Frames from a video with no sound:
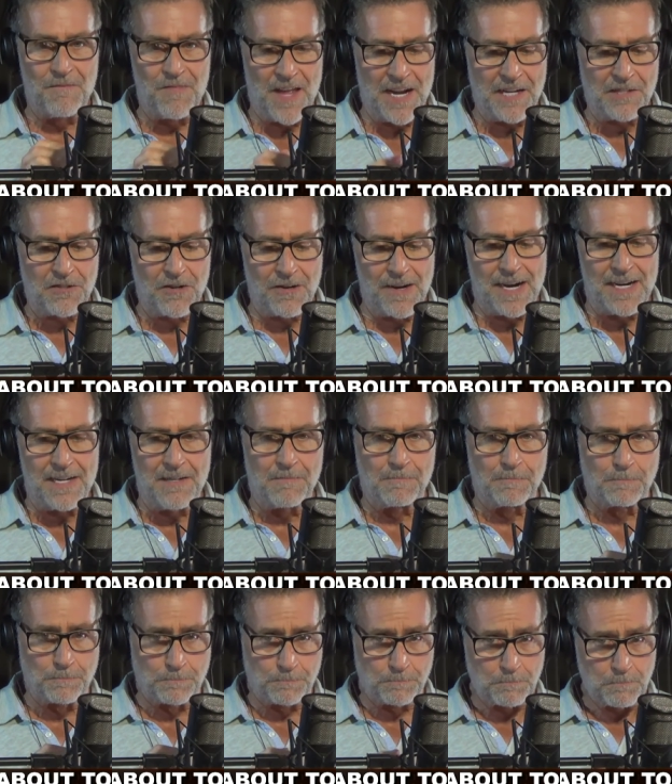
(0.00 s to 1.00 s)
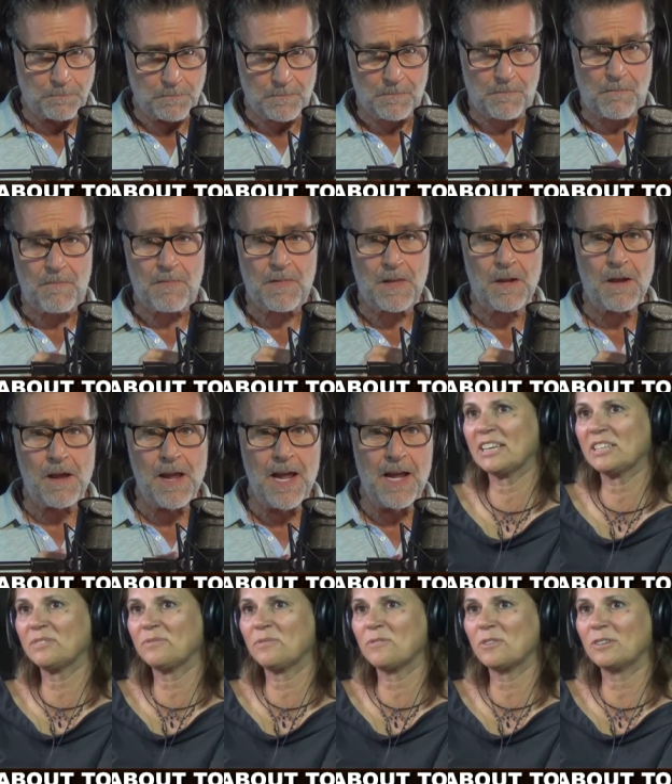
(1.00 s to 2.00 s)
The two passes that
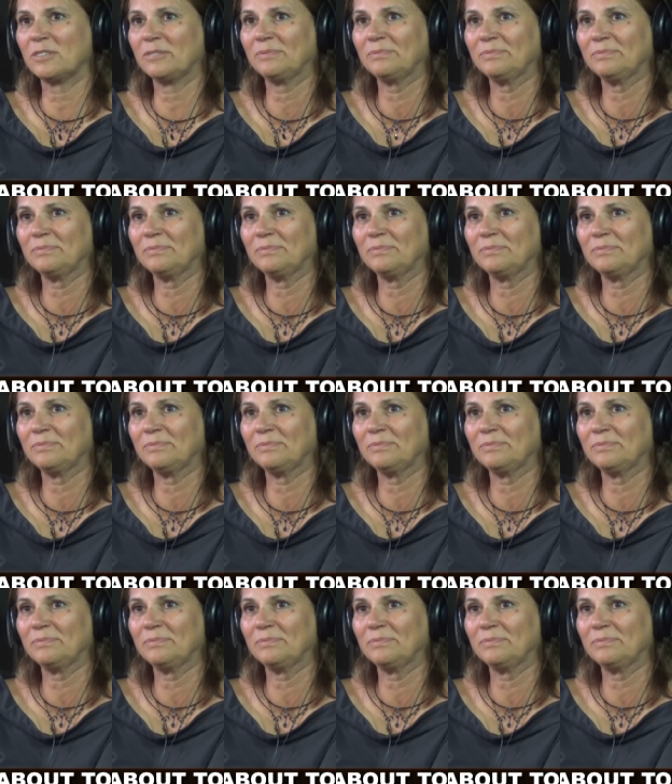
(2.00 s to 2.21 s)
sales for.